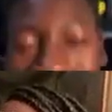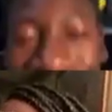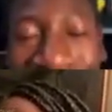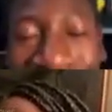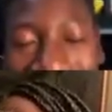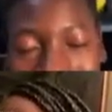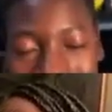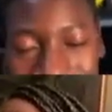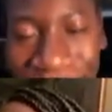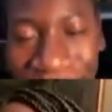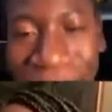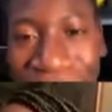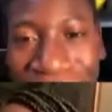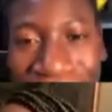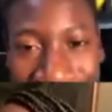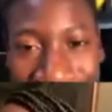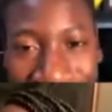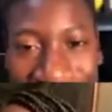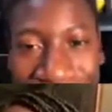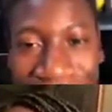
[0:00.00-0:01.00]
I really
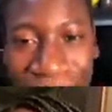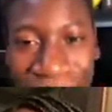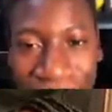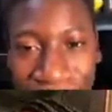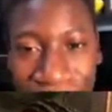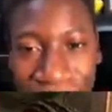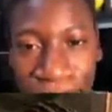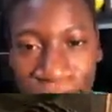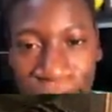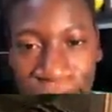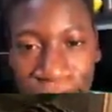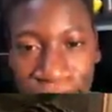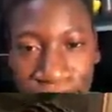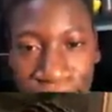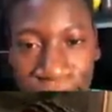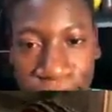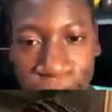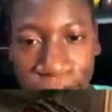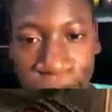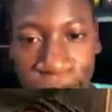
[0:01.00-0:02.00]
didn't think she would, and
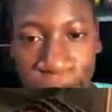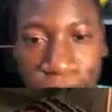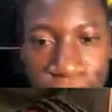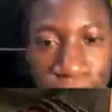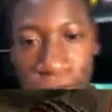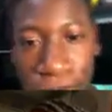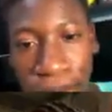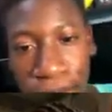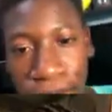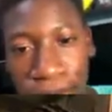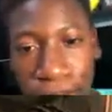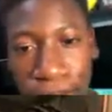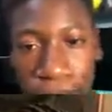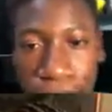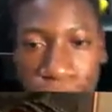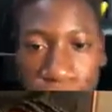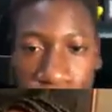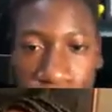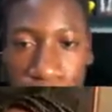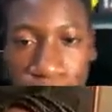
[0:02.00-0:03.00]
I'm
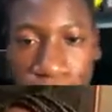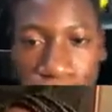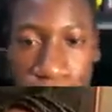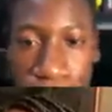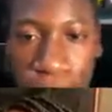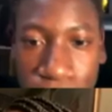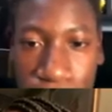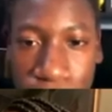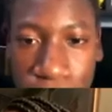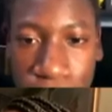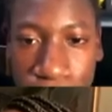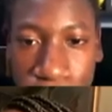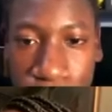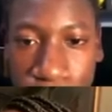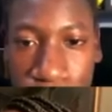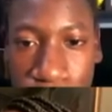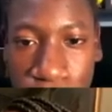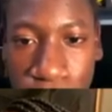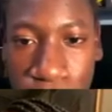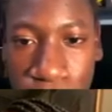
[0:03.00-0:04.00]
not gonna say I'm proud of her,
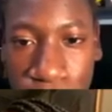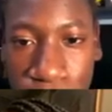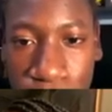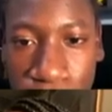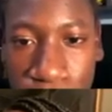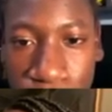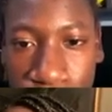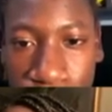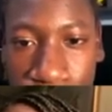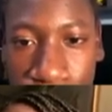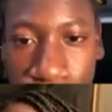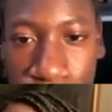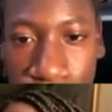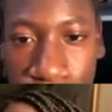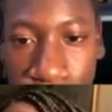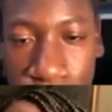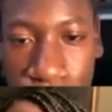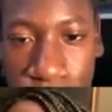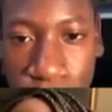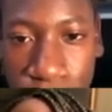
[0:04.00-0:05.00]
but because I'm not.
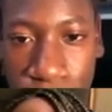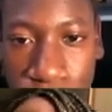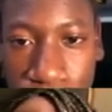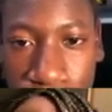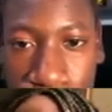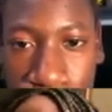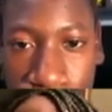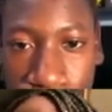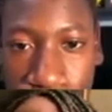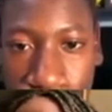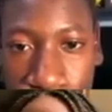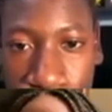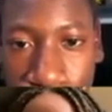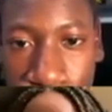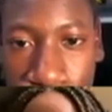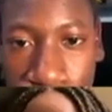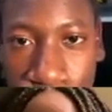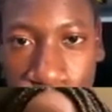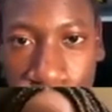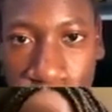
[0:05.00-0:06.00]
Why would I be proud for somebody
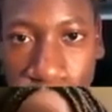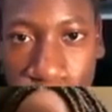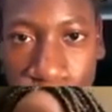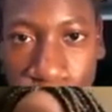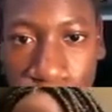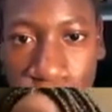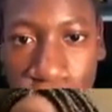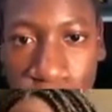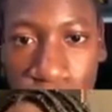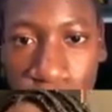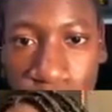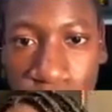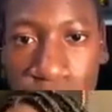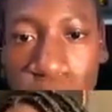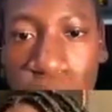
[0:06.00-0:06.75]
who's cheating? But